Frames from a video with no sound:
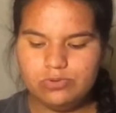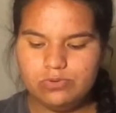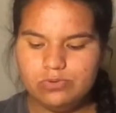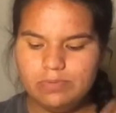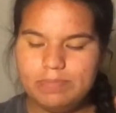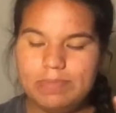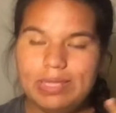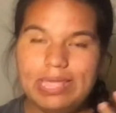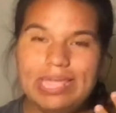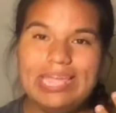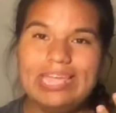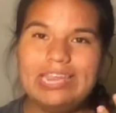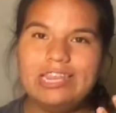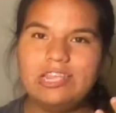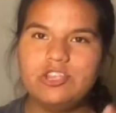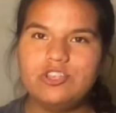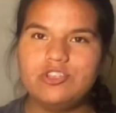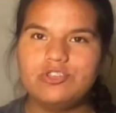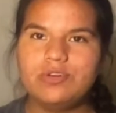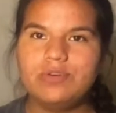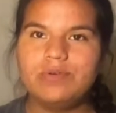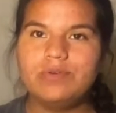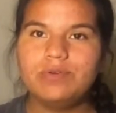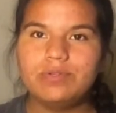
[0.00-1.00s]
make any
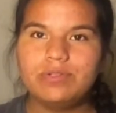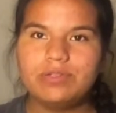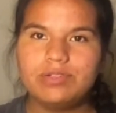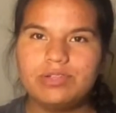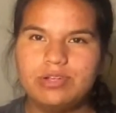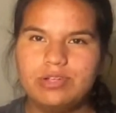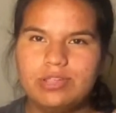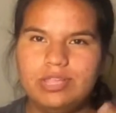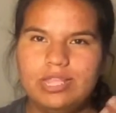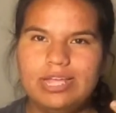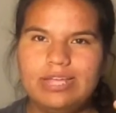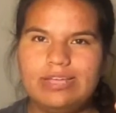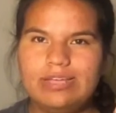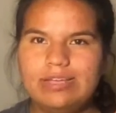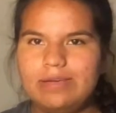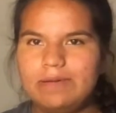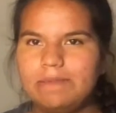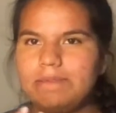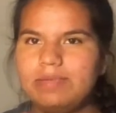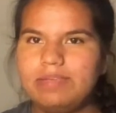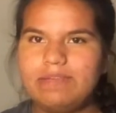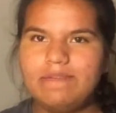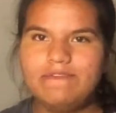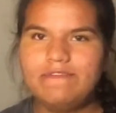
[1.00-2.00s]
jokes or like
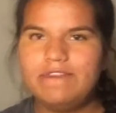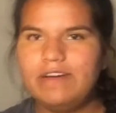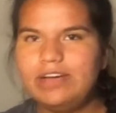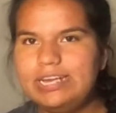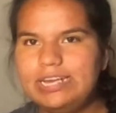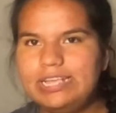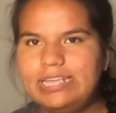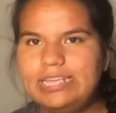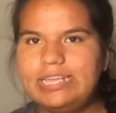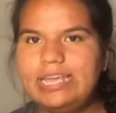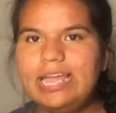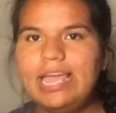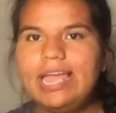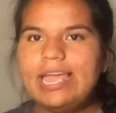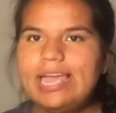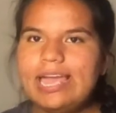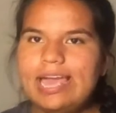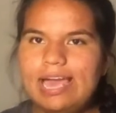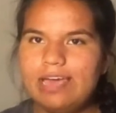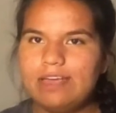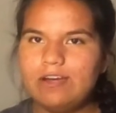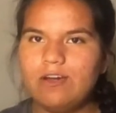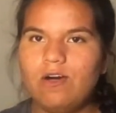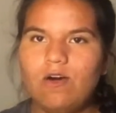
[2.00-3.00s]
be funny
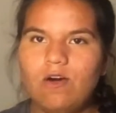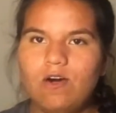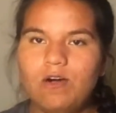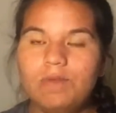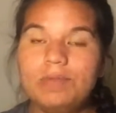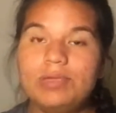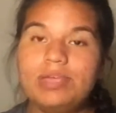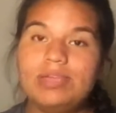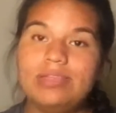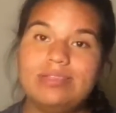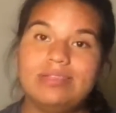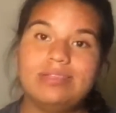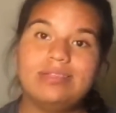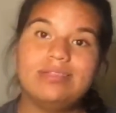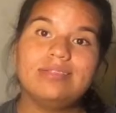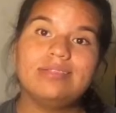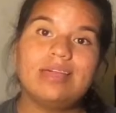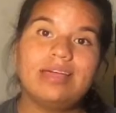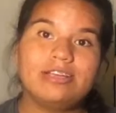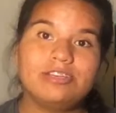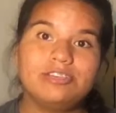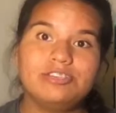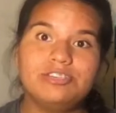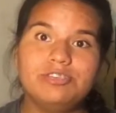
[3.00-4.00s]
at all, because this is
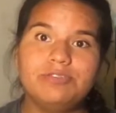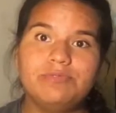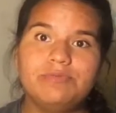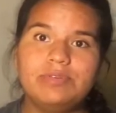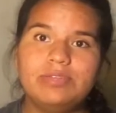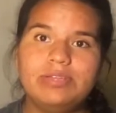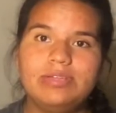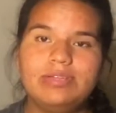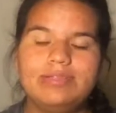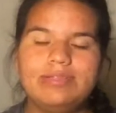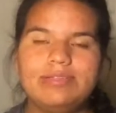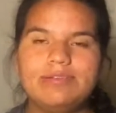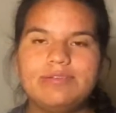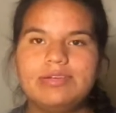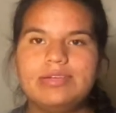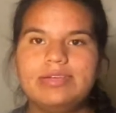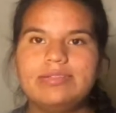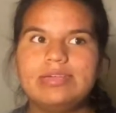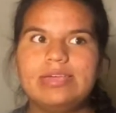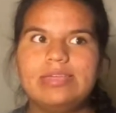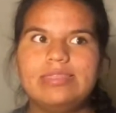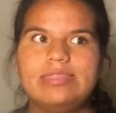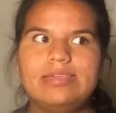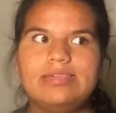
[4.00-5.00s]
actually really
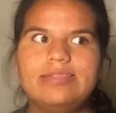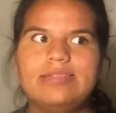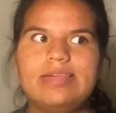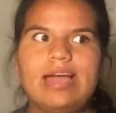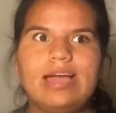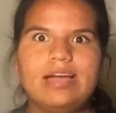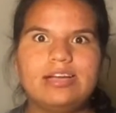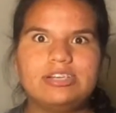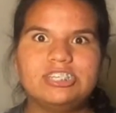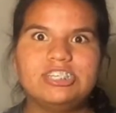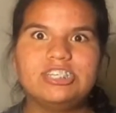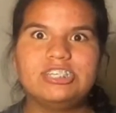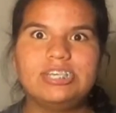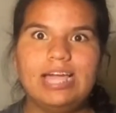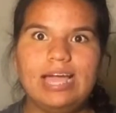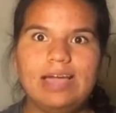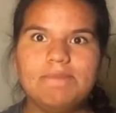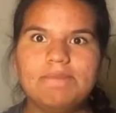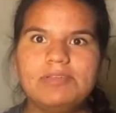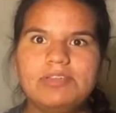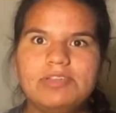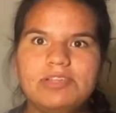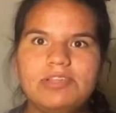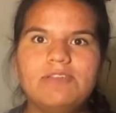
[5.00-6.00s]
serious and this actually
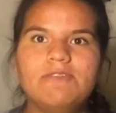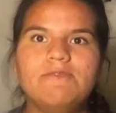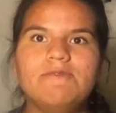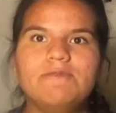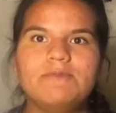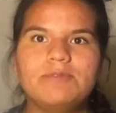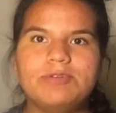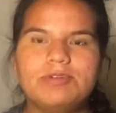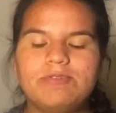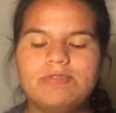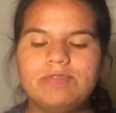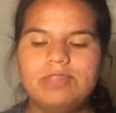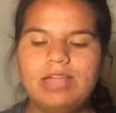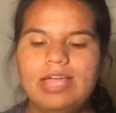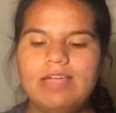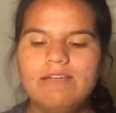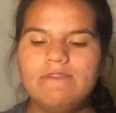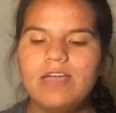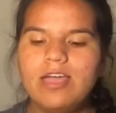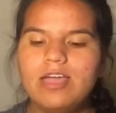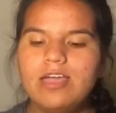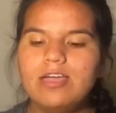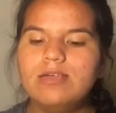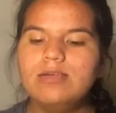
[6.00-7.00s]
happened in real
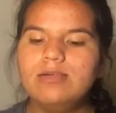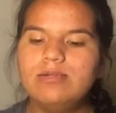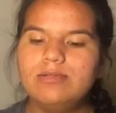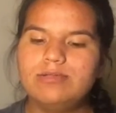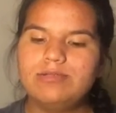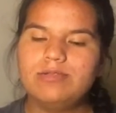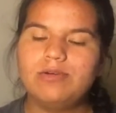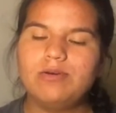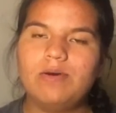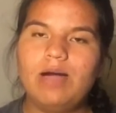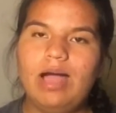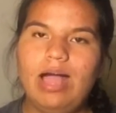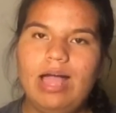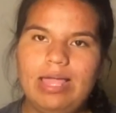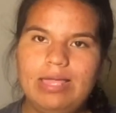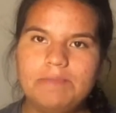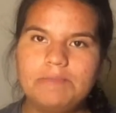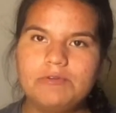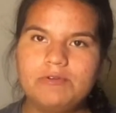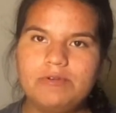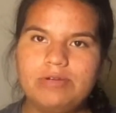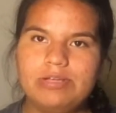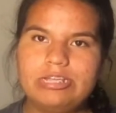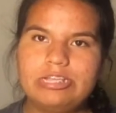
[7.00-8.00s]
life. So
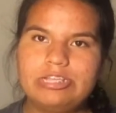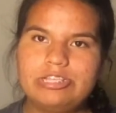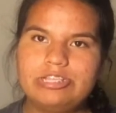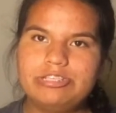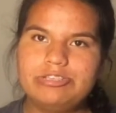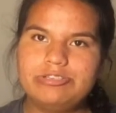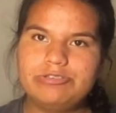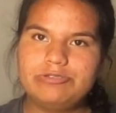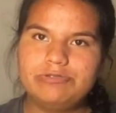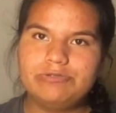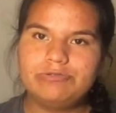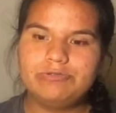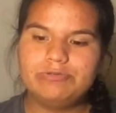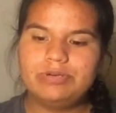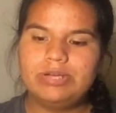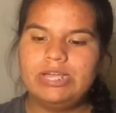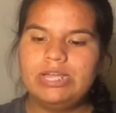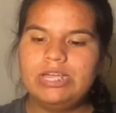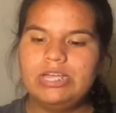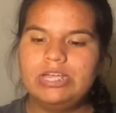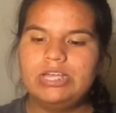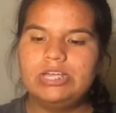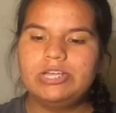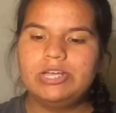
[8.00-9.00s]
I'm going to
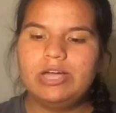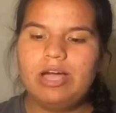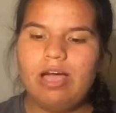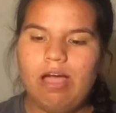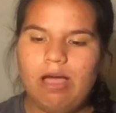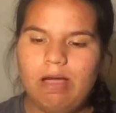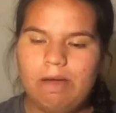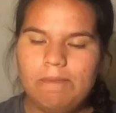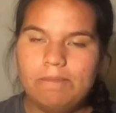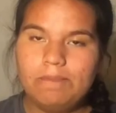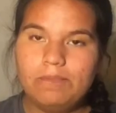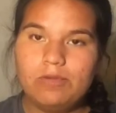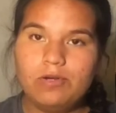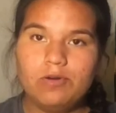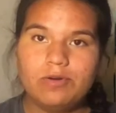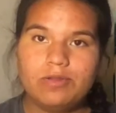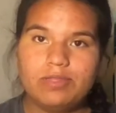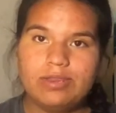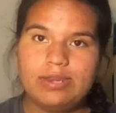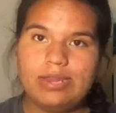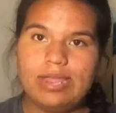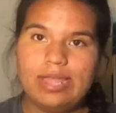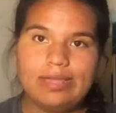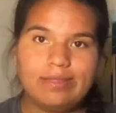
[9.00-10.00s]
go to
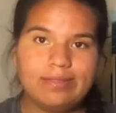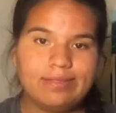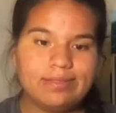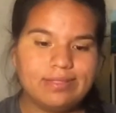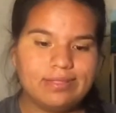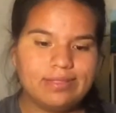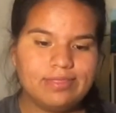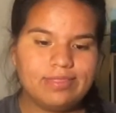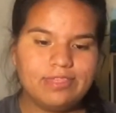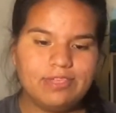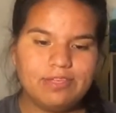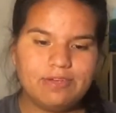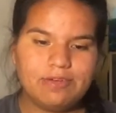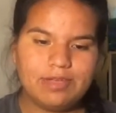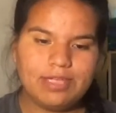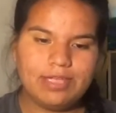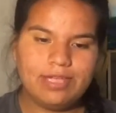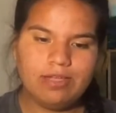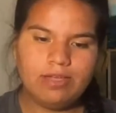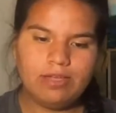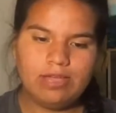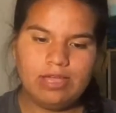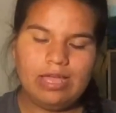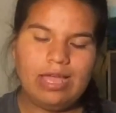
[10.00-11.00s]
the next
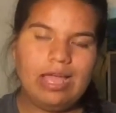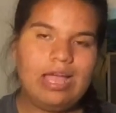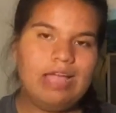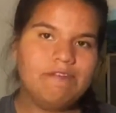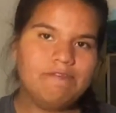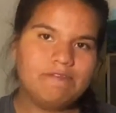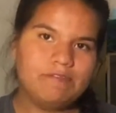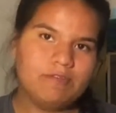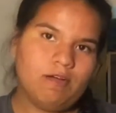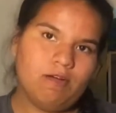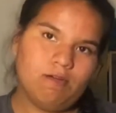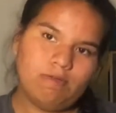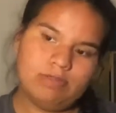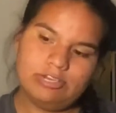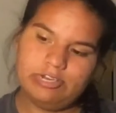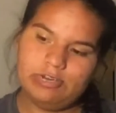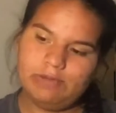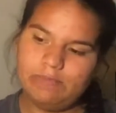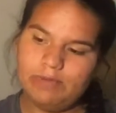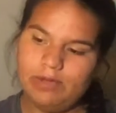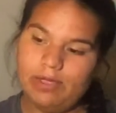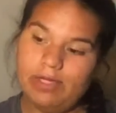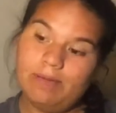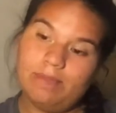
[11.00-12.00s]
theory. I forgot which
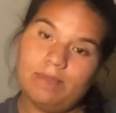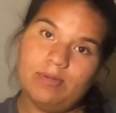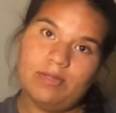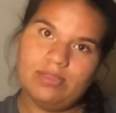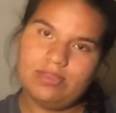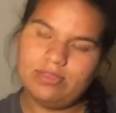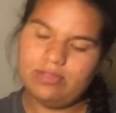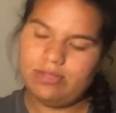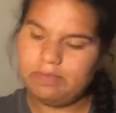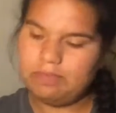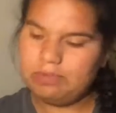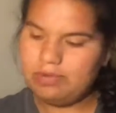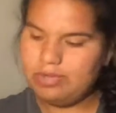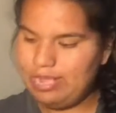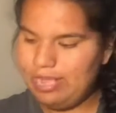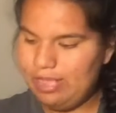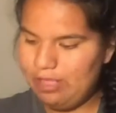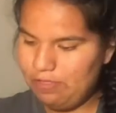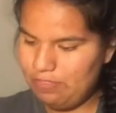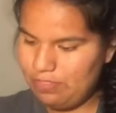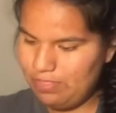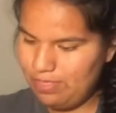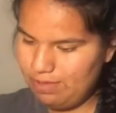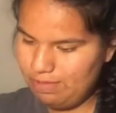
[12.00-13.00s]
number I'm on, so I'm going to
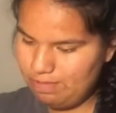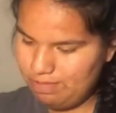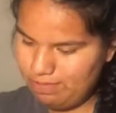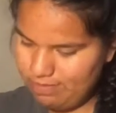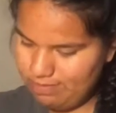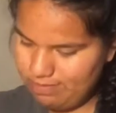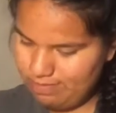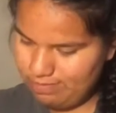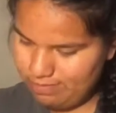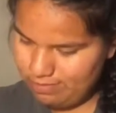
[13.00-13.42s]
count them.